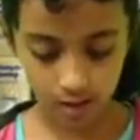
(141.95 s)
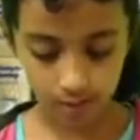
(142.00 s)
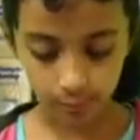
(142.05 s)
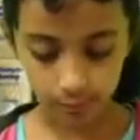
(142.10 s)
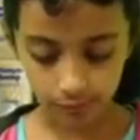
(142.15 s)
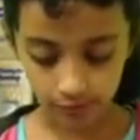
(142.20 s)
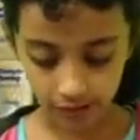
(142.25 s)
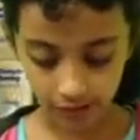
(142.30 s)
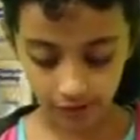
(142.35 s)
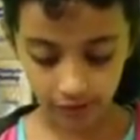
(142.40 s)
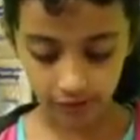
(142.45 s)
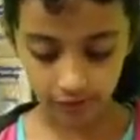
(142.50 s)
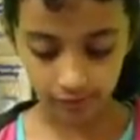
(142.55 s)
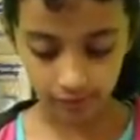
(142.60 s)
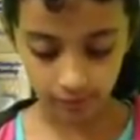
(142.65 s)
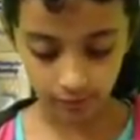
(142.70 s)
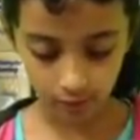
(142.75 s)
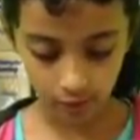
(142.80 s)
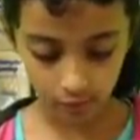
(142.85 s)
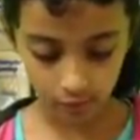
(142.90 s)

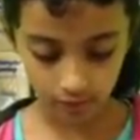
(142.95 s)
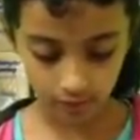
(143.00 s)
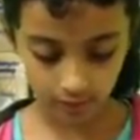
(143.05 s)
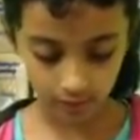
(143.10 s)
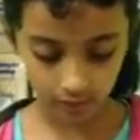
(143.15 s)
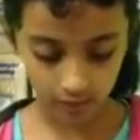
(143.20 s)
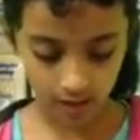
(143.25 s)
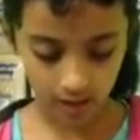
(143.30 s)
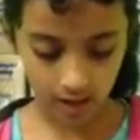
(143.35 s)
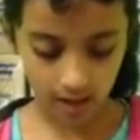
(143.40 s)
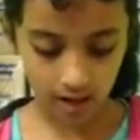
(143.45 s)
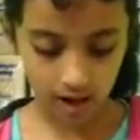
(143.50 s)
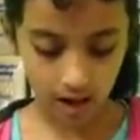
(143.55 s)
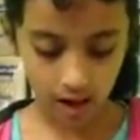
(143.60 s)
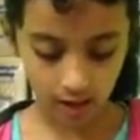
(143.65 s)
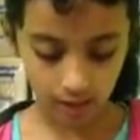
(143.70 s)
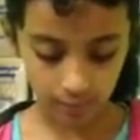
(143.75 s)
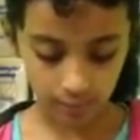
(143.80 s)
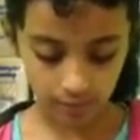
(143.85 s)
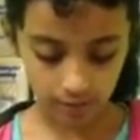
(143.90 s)
protective clothing,
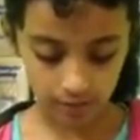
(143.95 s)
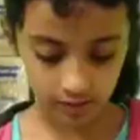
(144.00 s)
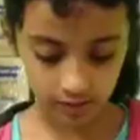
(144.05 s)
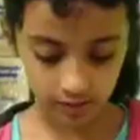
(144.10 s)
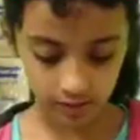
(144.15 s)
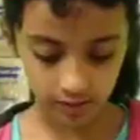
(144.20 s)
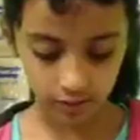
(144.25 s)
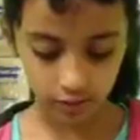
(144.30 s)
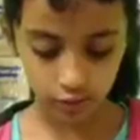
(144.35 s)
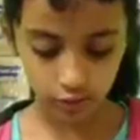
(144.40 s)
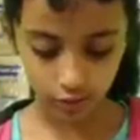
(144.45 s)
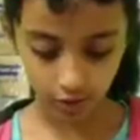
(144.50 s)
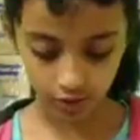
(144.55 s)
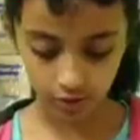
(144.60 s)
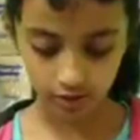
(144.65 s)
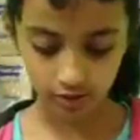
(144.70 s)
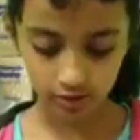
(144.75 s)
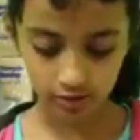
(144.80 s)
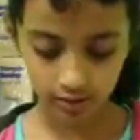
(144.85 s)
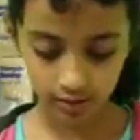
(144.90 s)
and written
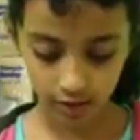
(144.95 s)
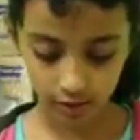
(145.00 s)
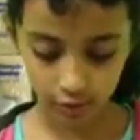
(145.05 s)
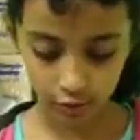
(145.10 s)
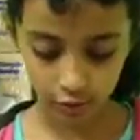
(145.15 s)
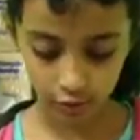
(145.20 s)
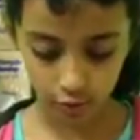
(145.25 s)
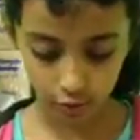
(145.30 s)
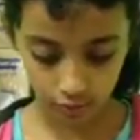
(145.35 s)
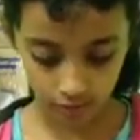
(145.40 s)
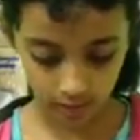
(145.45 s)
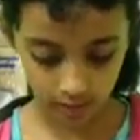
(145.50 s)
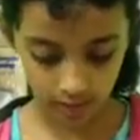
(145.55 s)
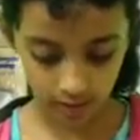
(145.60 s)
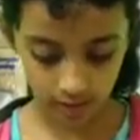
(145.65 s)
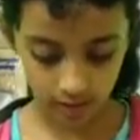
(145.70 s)
instructions that shows